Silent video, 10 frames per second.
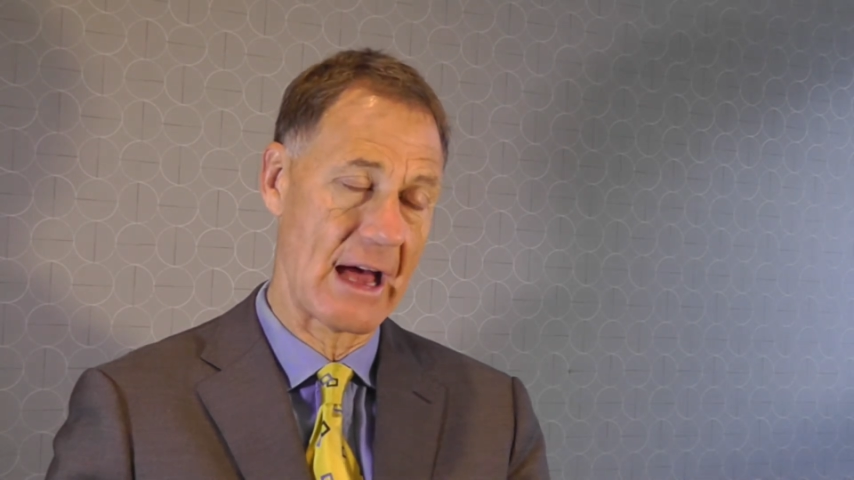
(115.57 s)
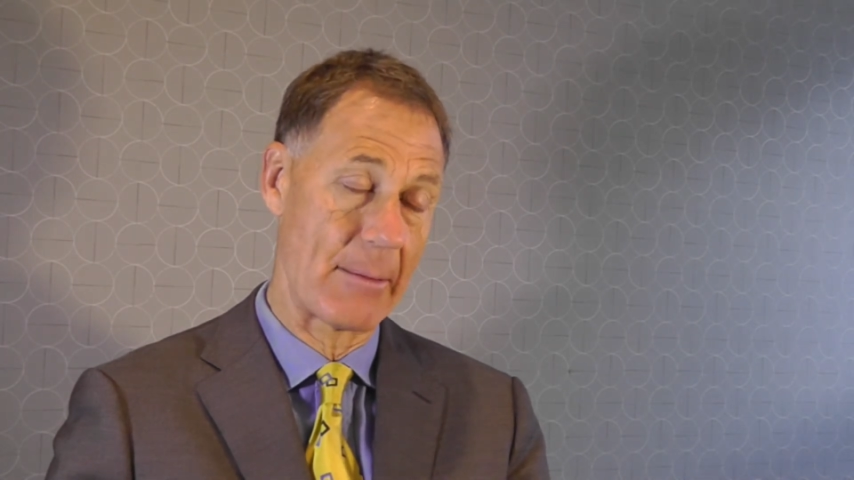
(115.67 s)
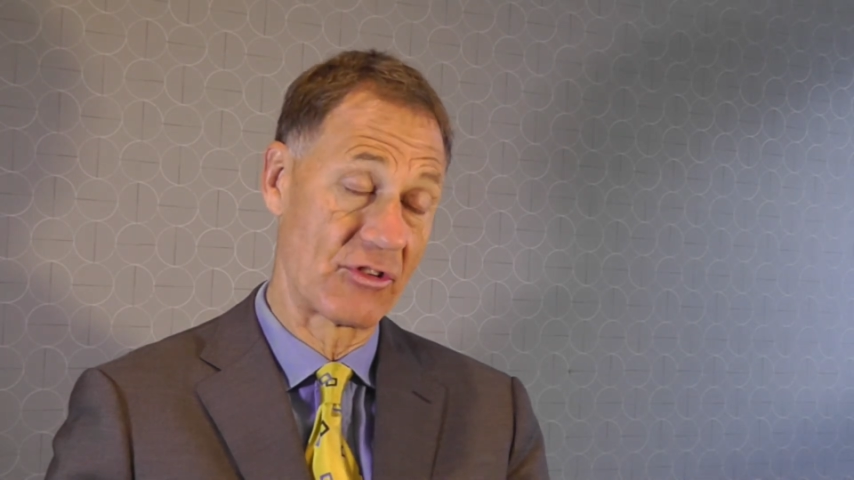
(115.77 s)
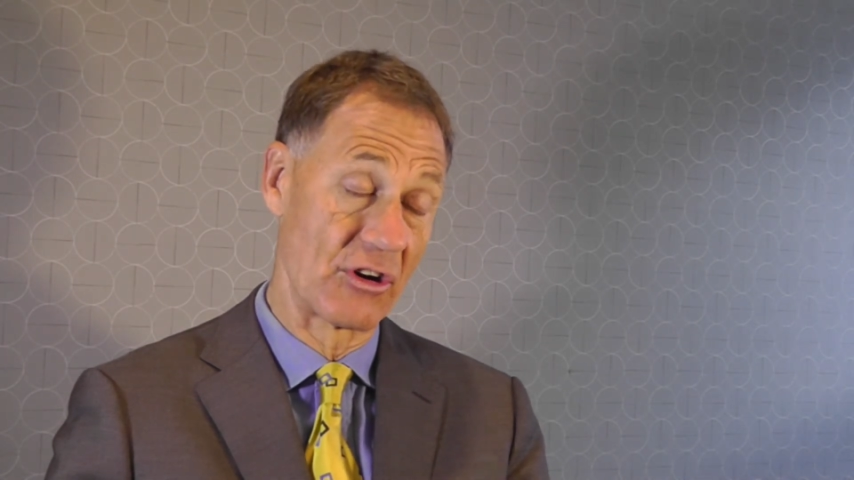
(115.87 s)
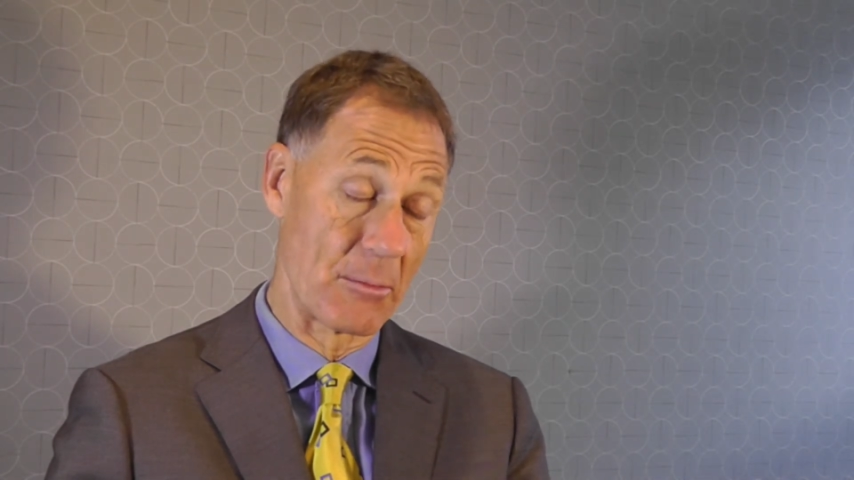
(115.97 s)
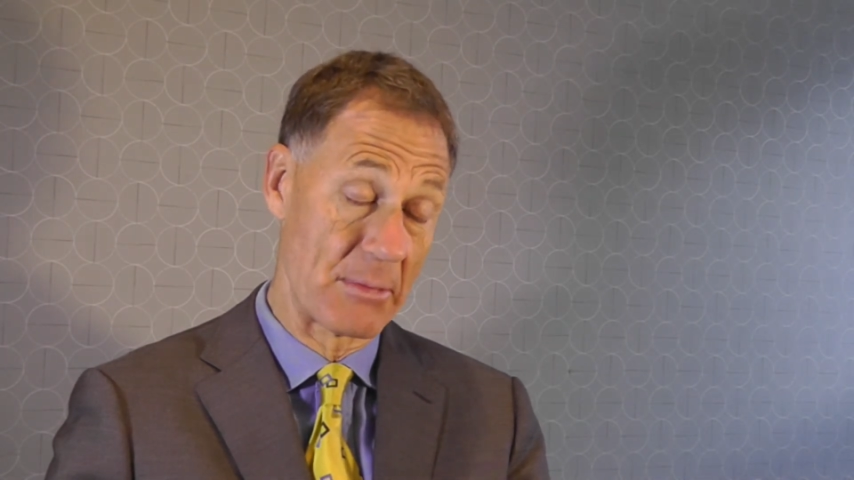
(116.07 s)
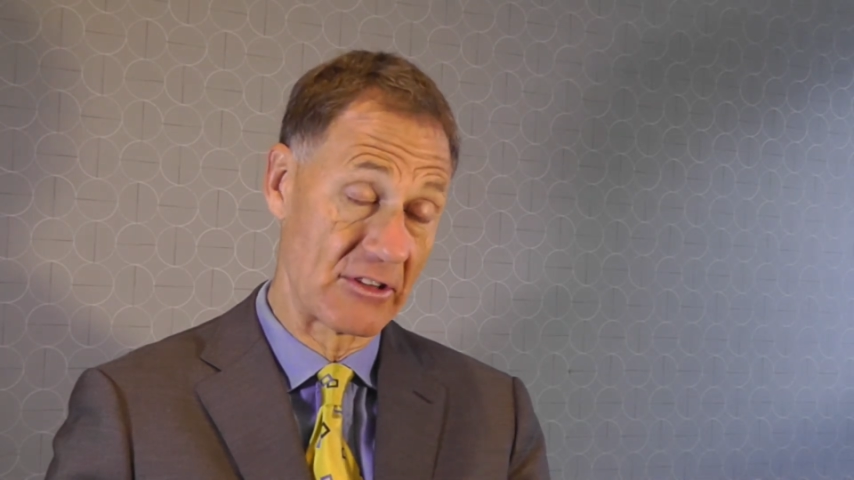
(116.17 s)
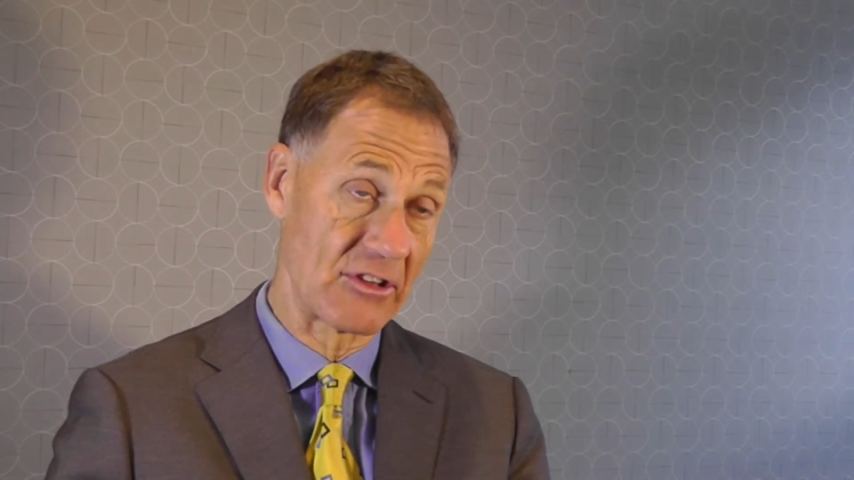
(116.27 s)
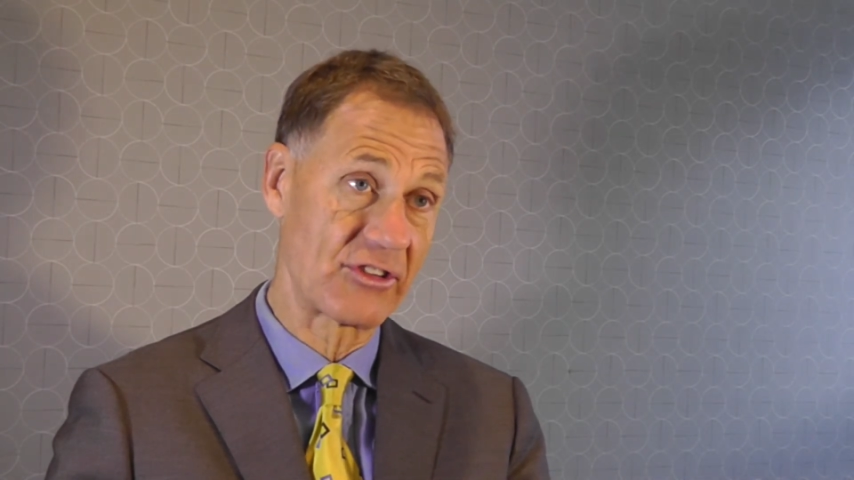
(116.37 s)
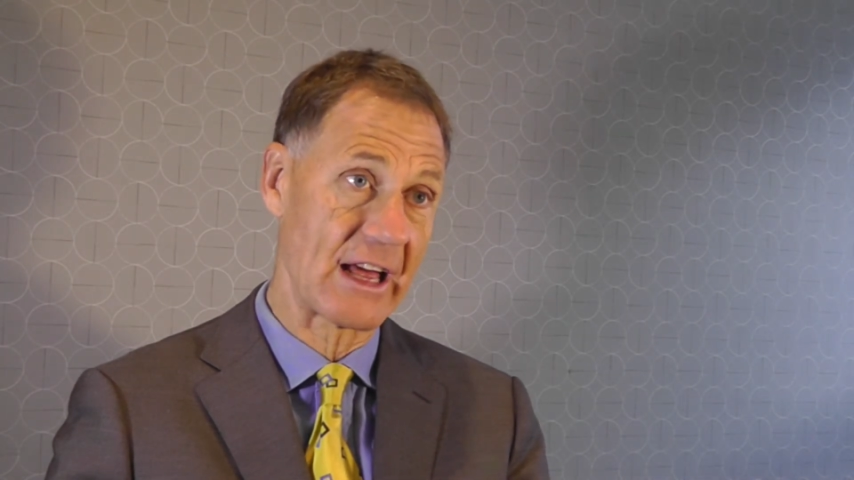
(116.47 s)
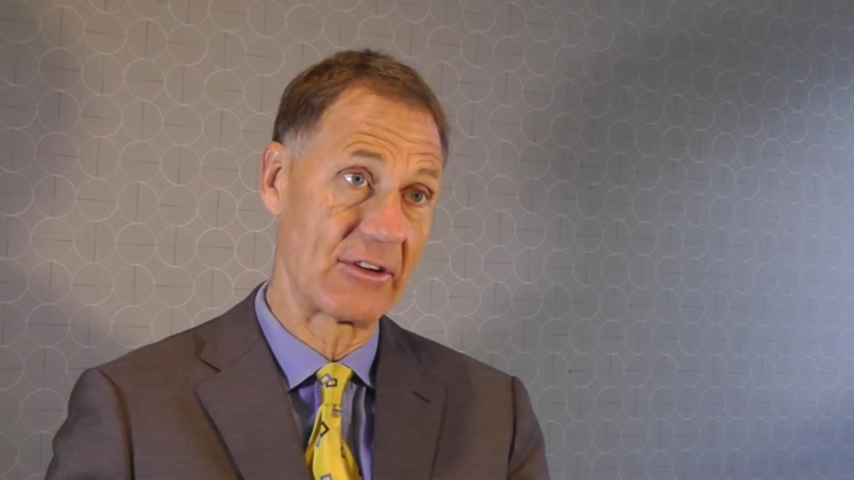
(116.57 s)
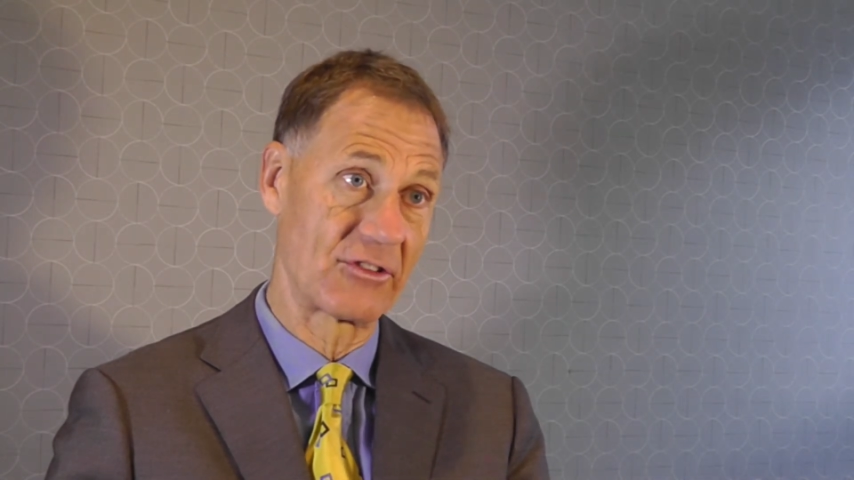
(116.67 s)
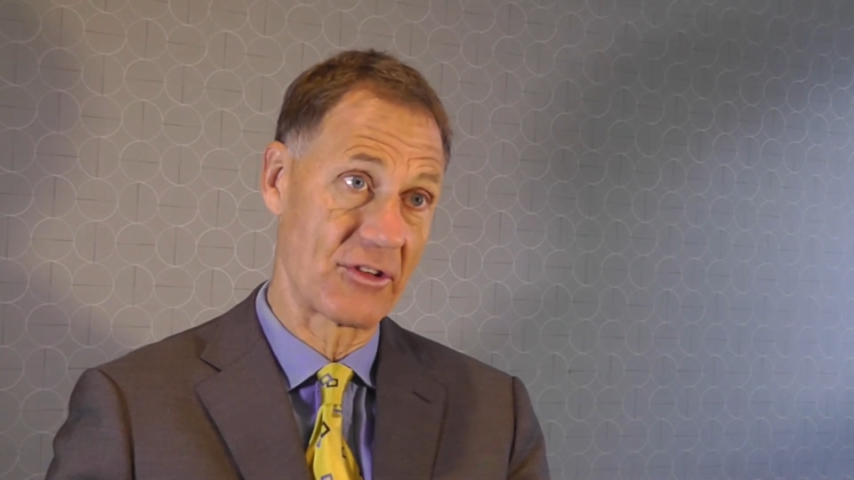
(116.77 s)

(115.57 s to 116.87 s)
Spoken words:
I'm sure at a big discount